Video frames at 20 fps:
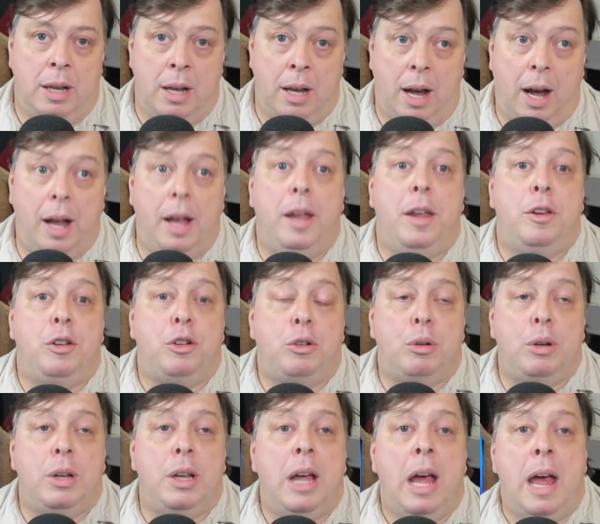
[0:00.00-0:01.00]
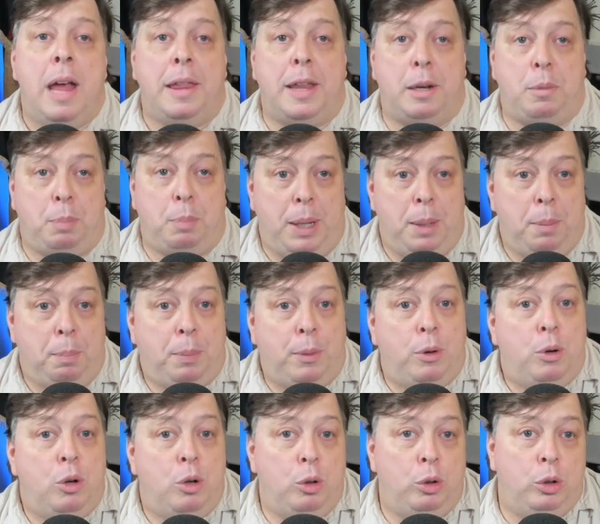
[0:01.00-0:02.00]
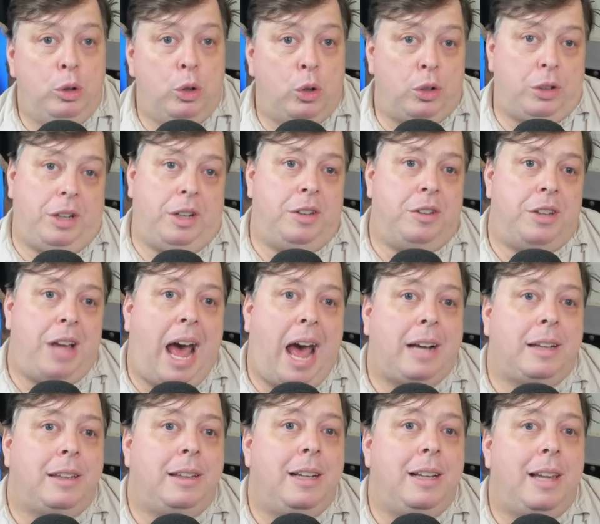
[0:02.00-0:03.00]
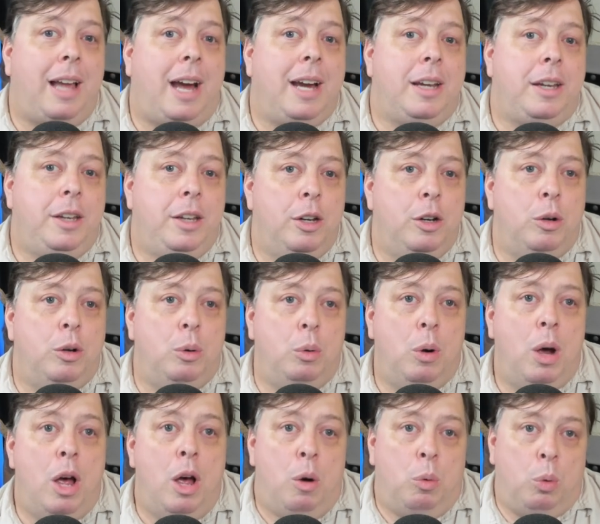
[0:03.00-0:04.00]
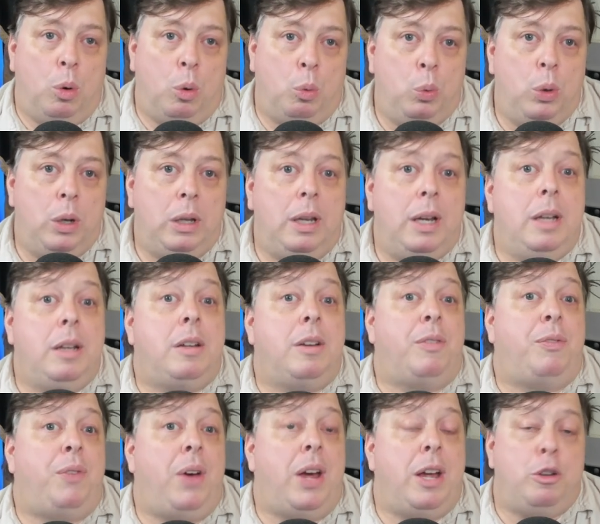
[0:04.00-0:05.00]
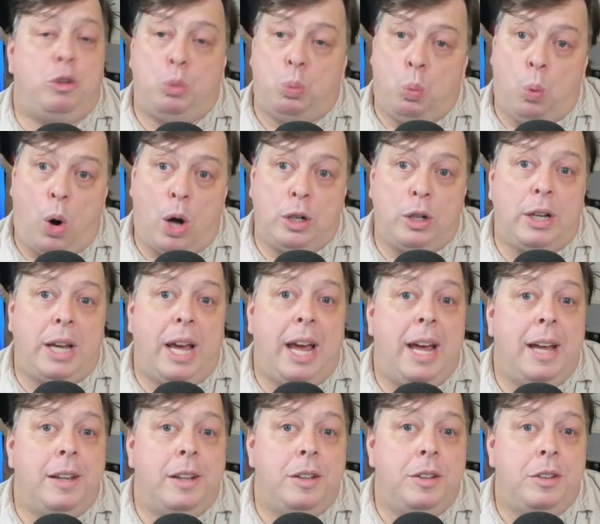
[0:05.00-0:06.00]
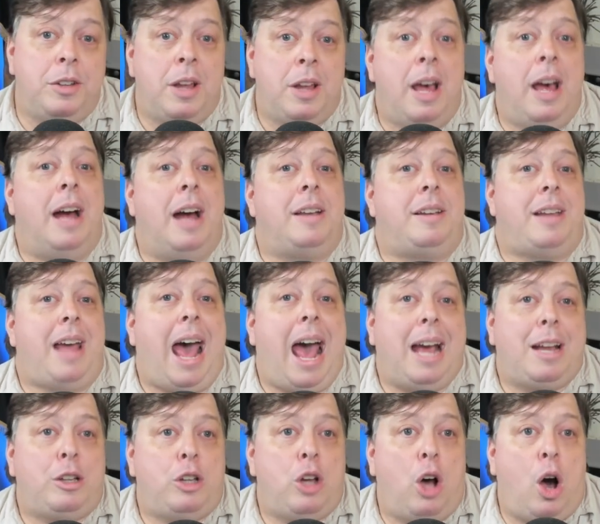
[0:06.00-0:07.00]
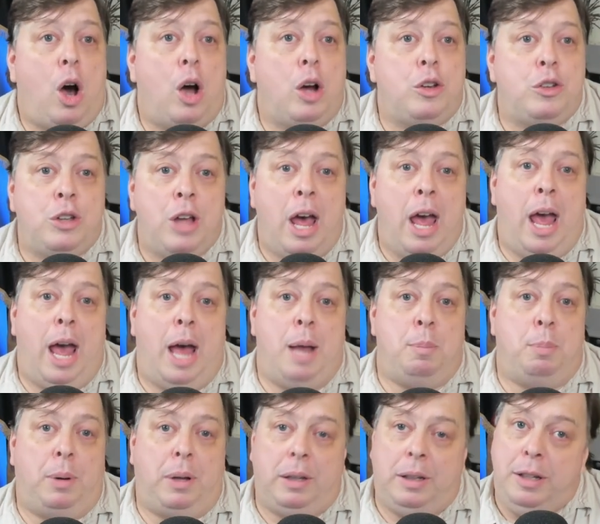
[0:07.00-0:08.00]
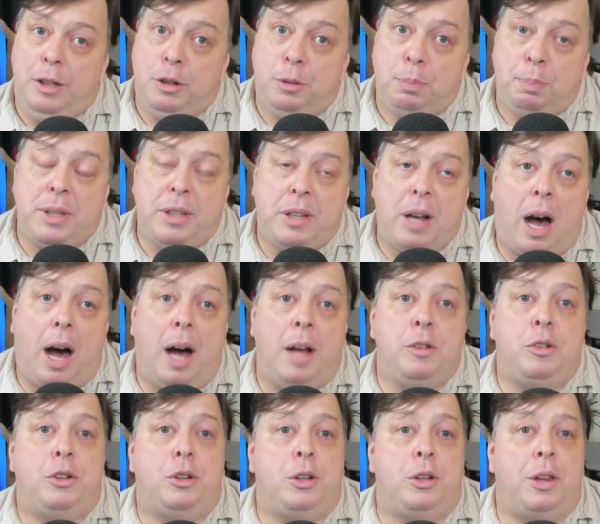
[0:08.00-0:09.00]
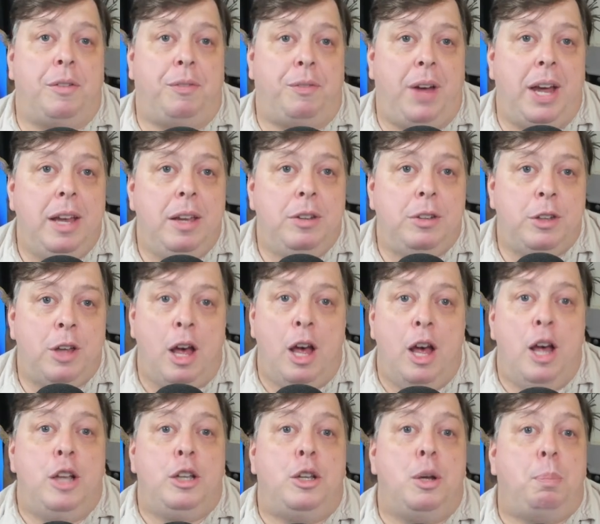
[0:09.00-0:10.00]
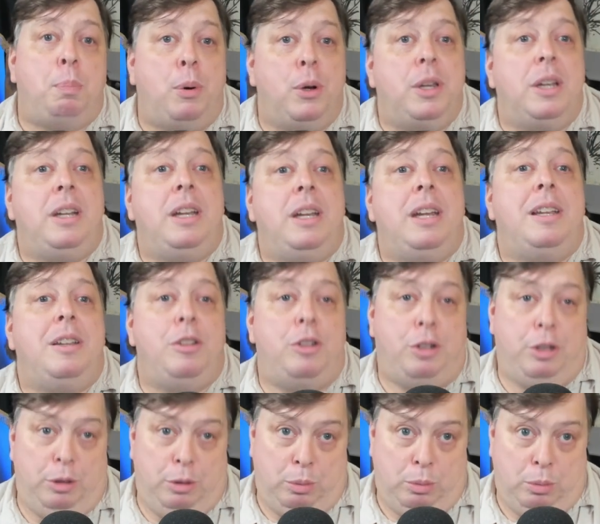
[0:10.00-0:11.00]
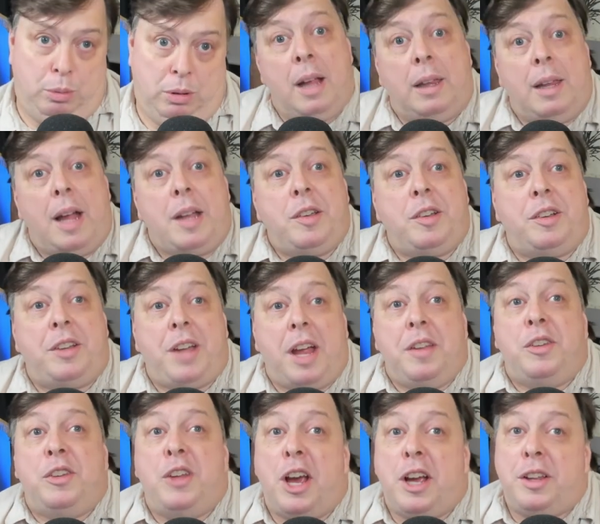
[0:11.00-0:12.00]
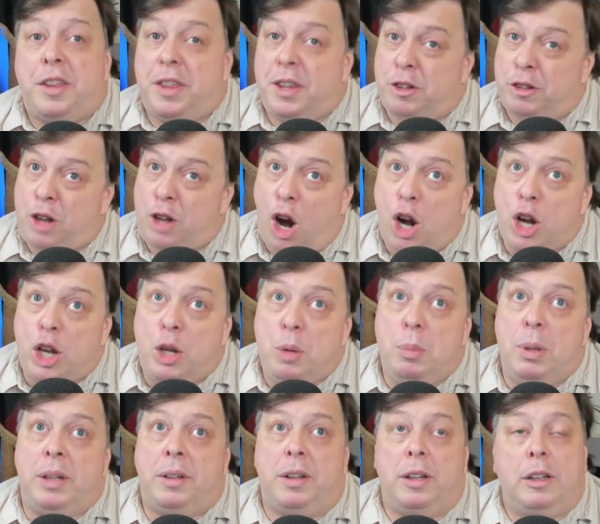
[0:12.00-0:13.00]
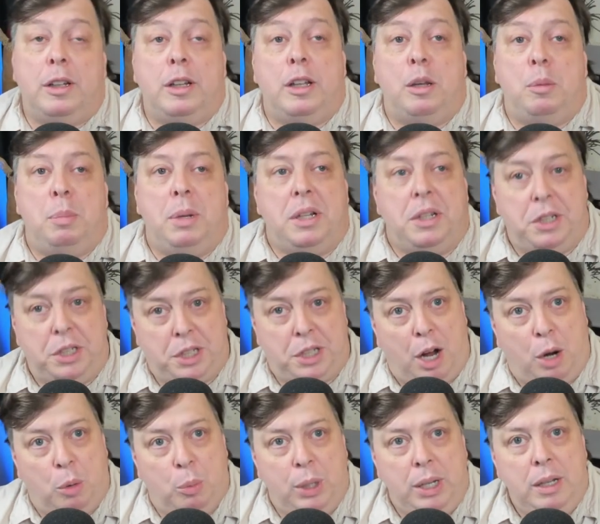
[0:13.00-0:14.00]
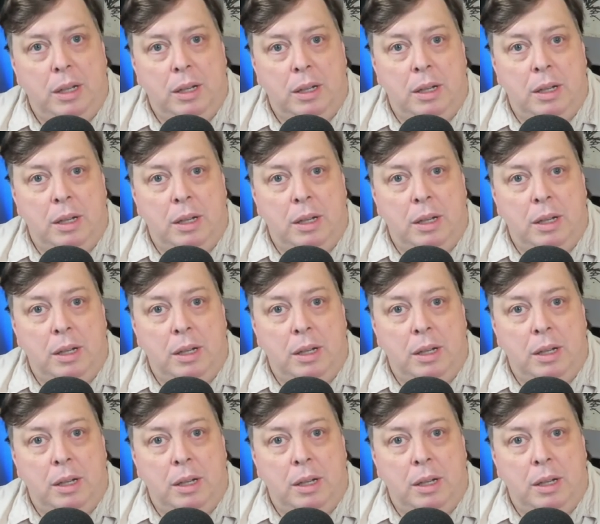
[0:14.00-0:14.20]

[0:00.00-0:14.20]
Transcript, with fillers: A history that people who looked exactly like you were willing to face water cannons, attack dogs, and police batons to the face to put an end to. Let's dissect this argument a little bit, shall we?